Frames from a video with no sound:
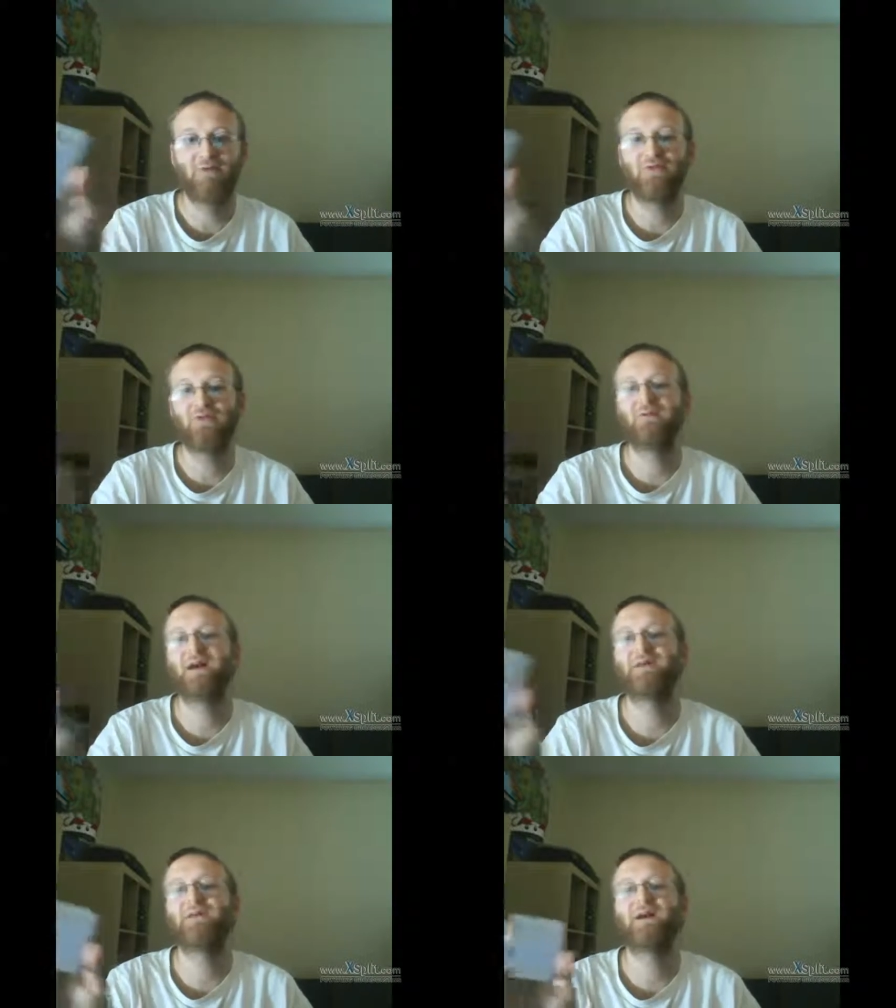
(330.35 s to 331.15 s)
When
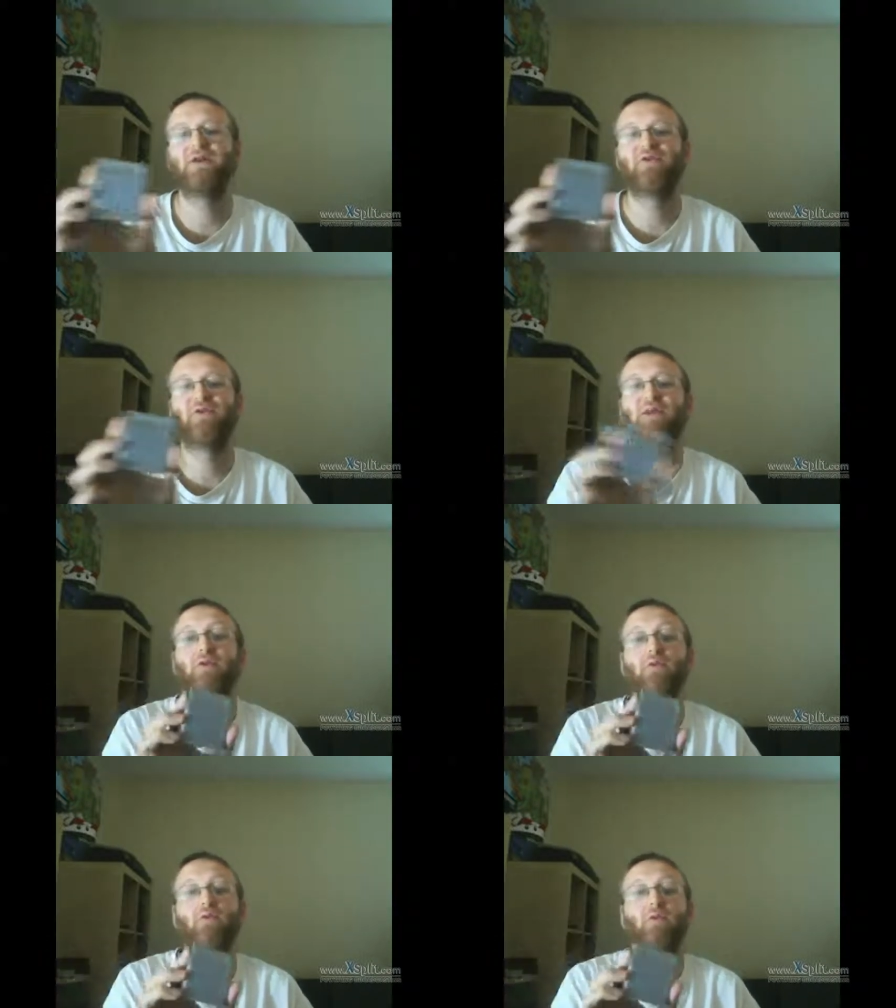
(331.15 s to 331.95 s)
I found this, I'm
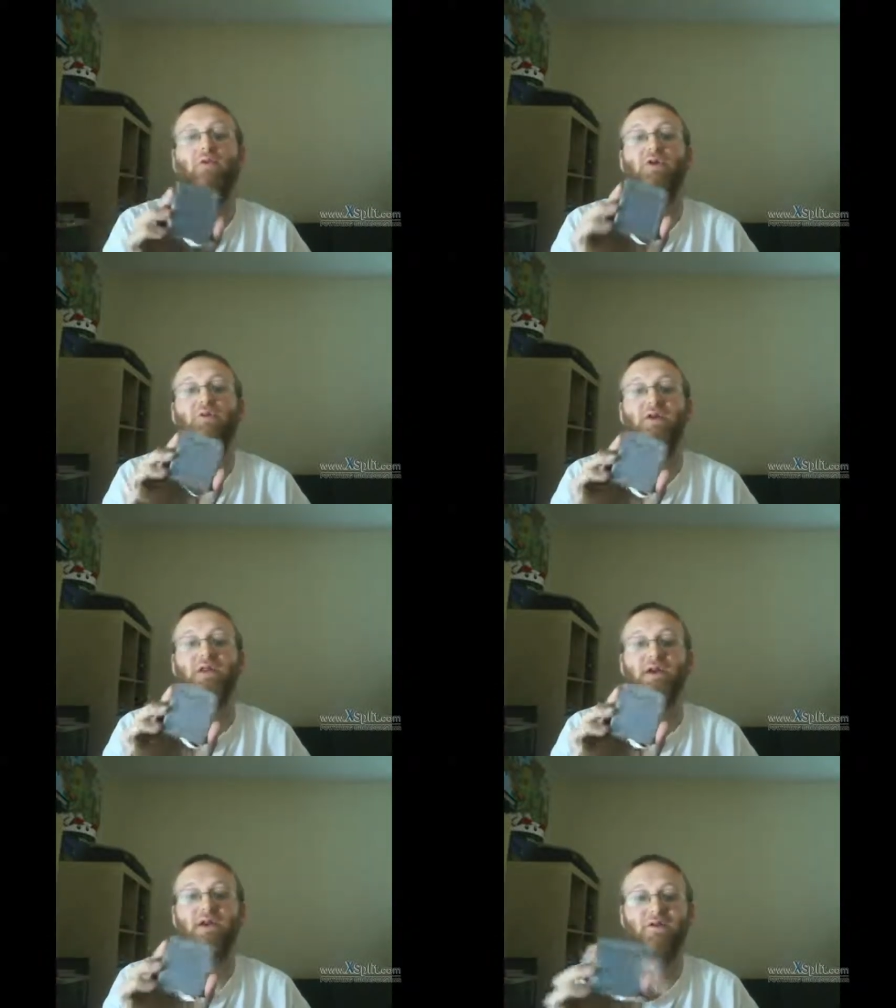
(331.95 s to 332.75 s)
like, ooh, I wonder what it
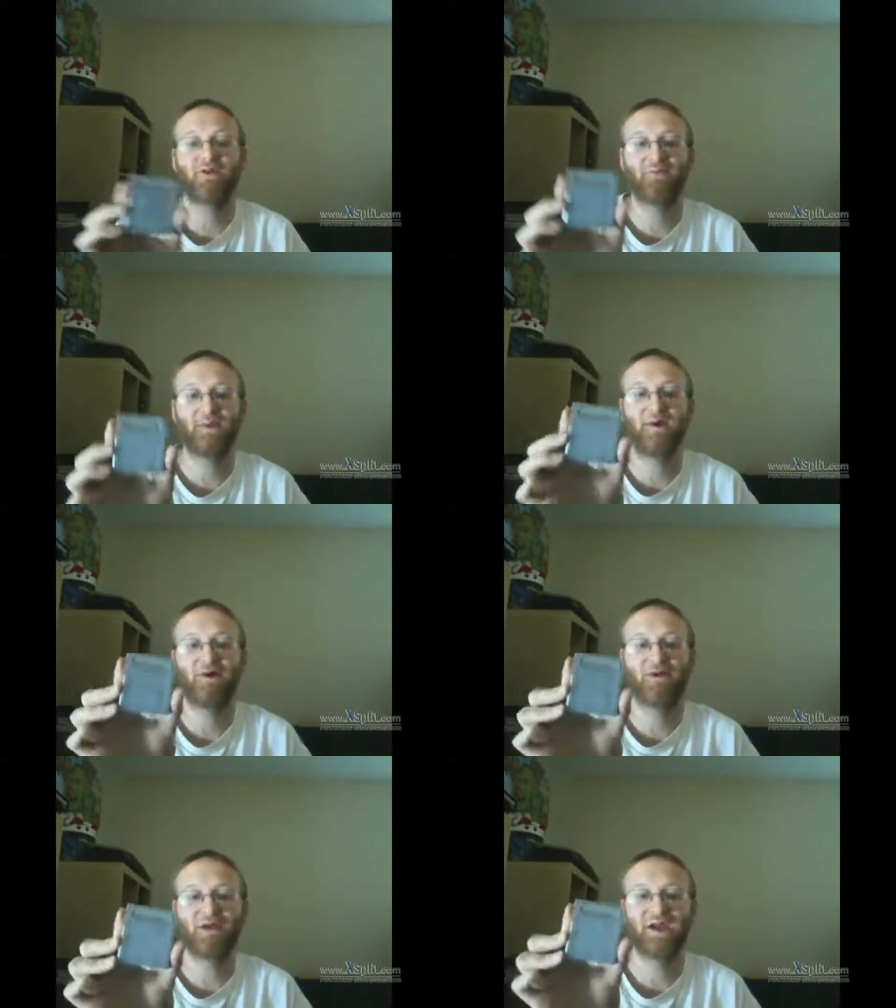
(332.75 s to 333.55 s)
is. I spent
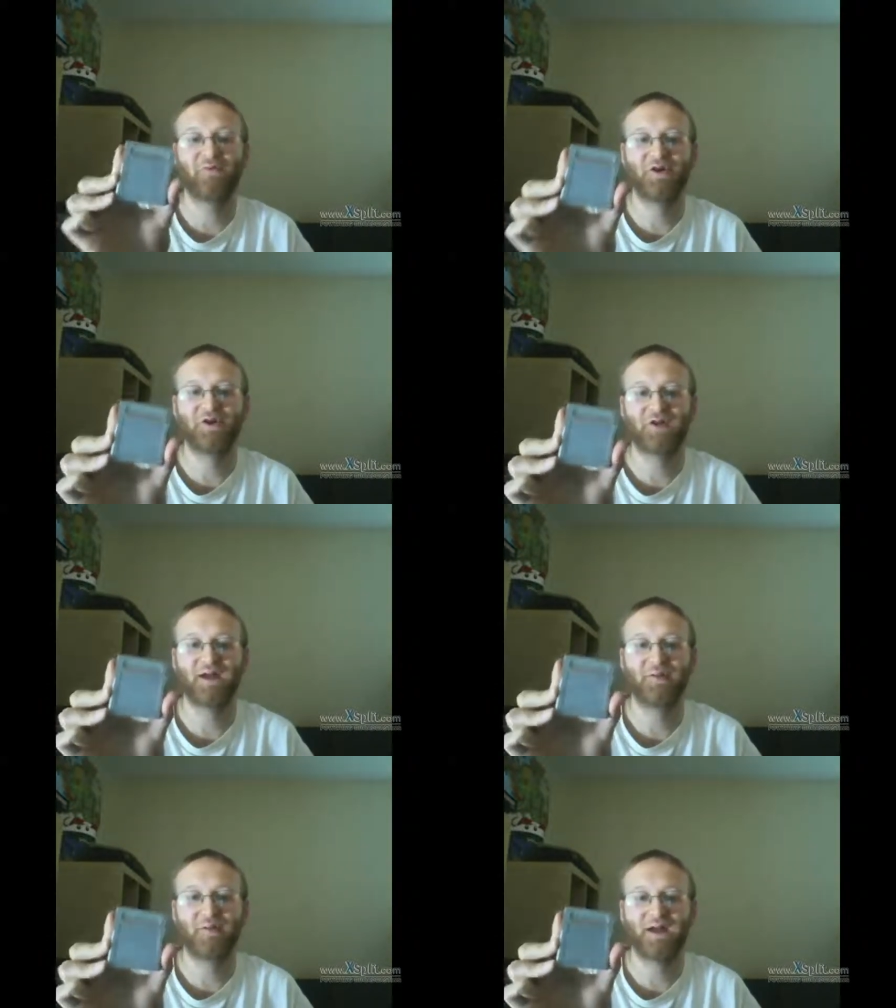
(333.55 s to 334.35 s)
all day
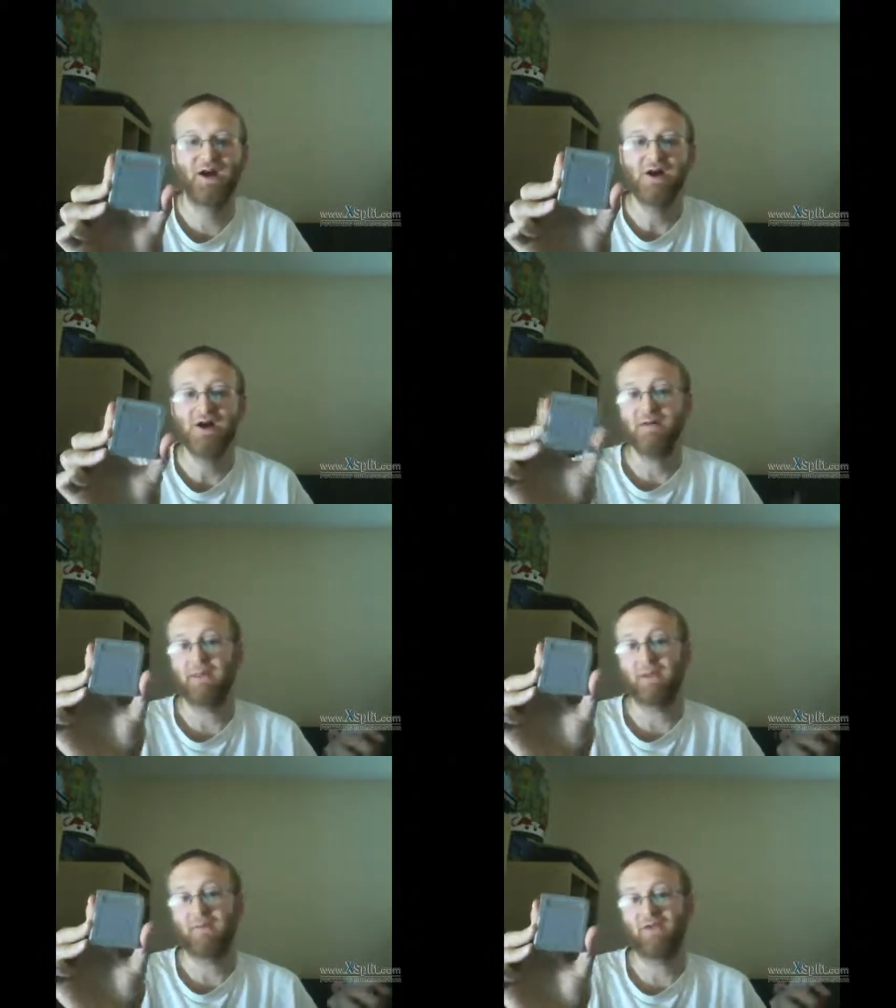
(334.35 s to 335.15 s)
wondering. I'm like,
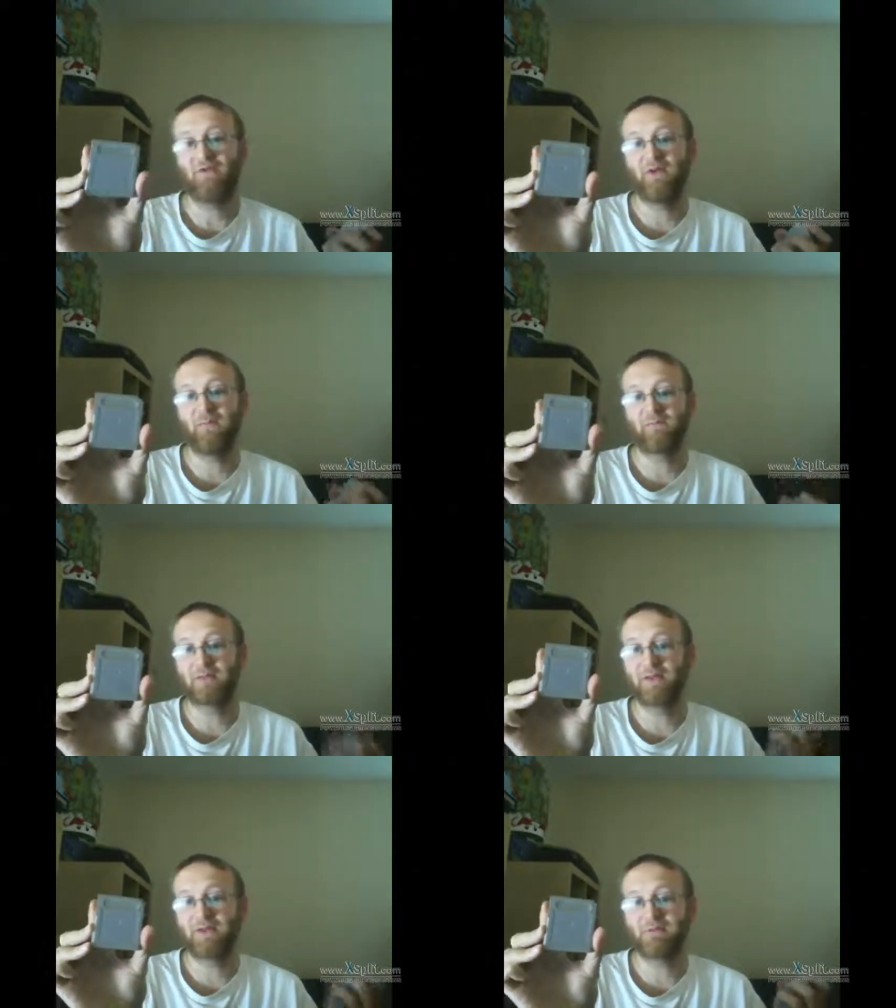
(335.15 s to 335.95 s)
maybe it's something
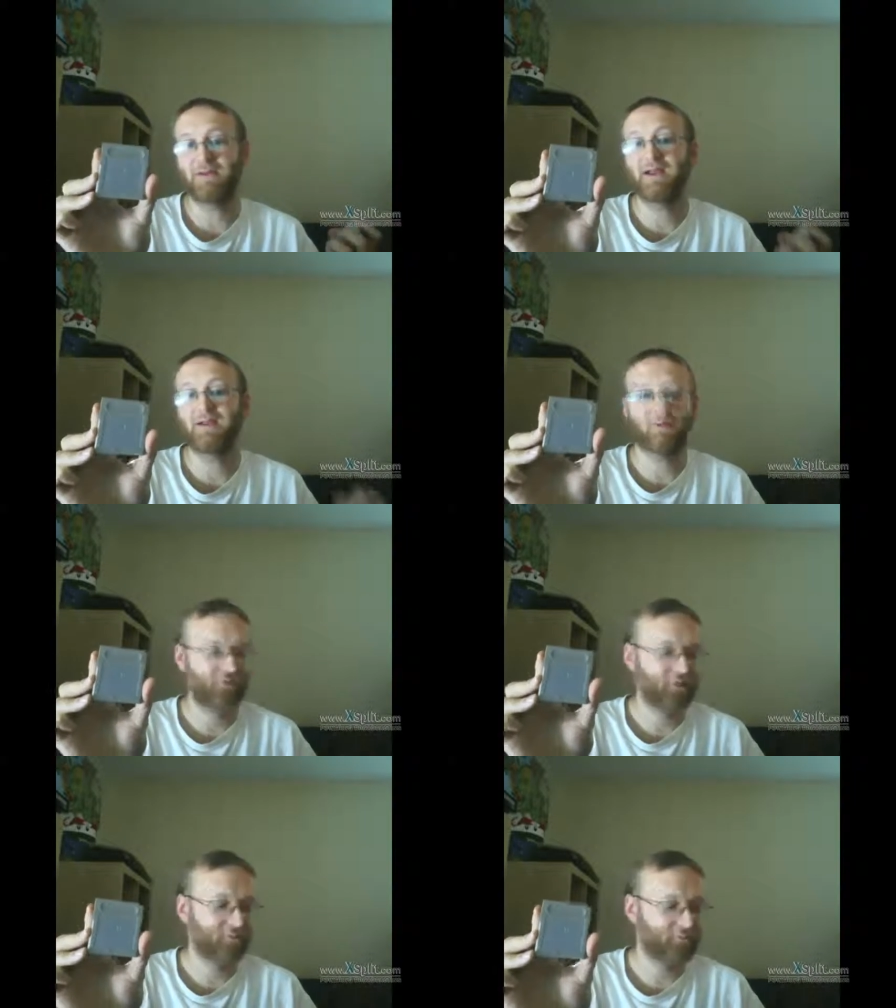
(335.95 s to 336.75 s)
really rare or
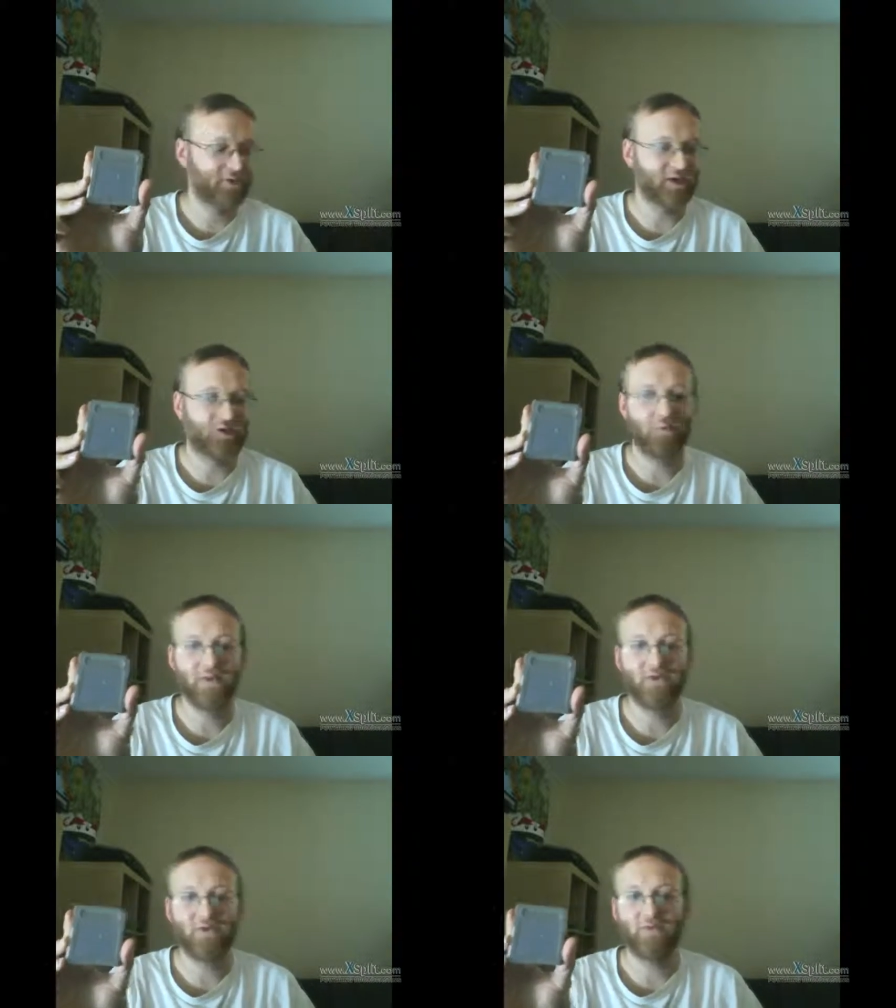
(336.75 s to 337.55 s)
something really
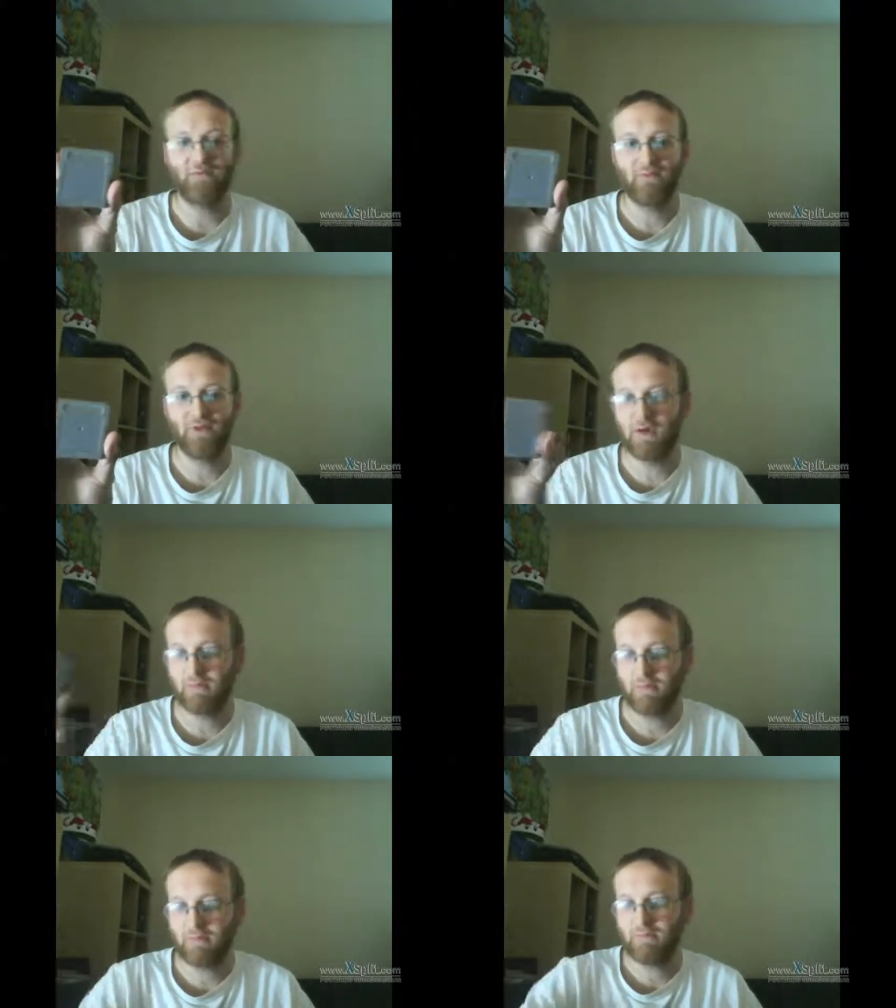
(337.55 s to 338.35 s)
expensive. No,
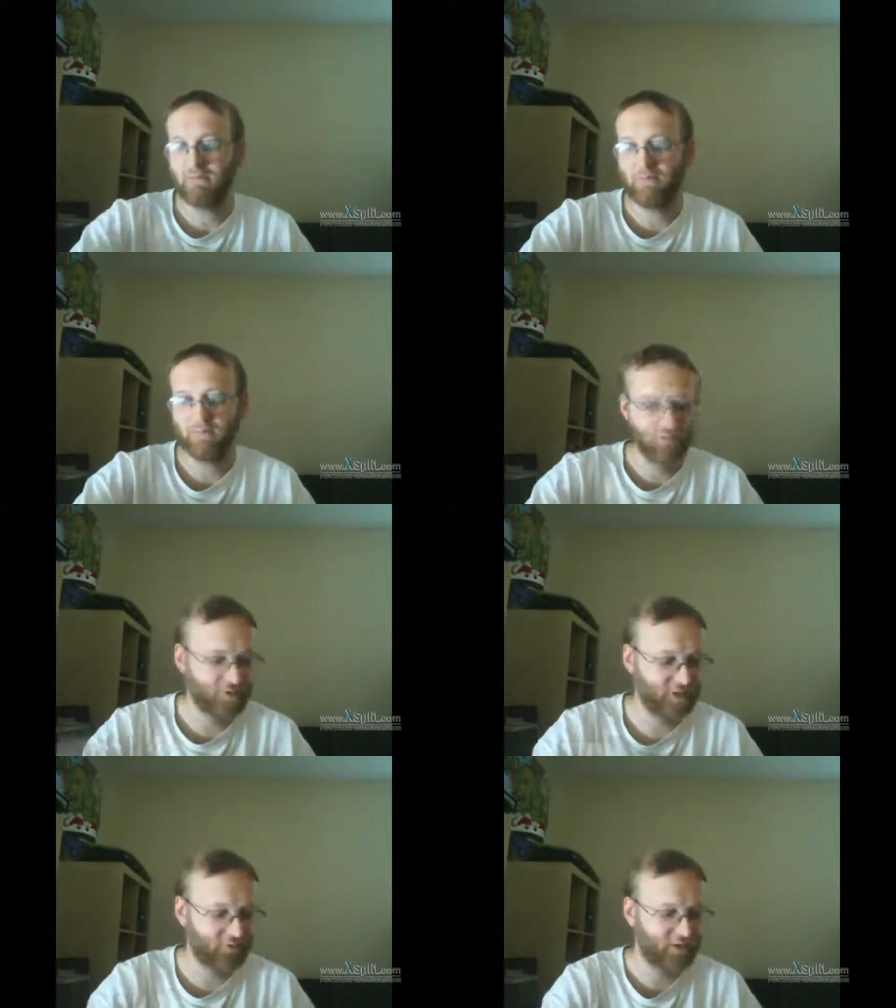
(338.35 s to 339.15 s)

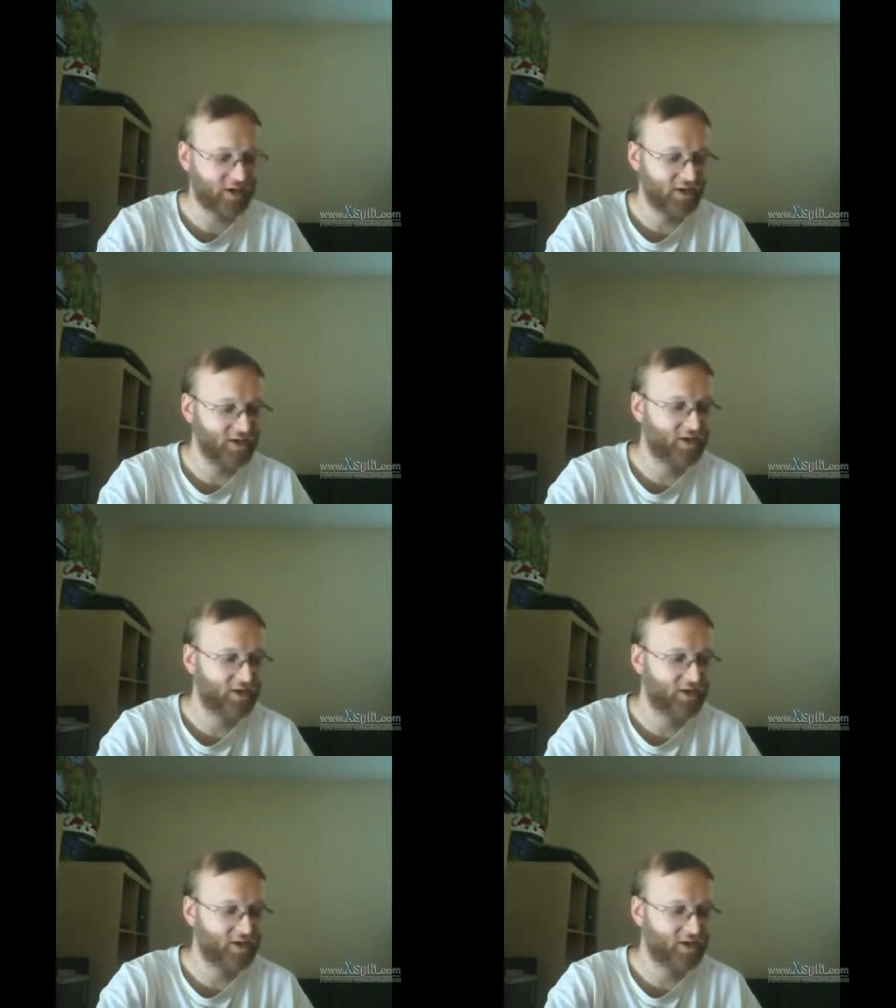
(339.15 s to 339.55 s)
it's not.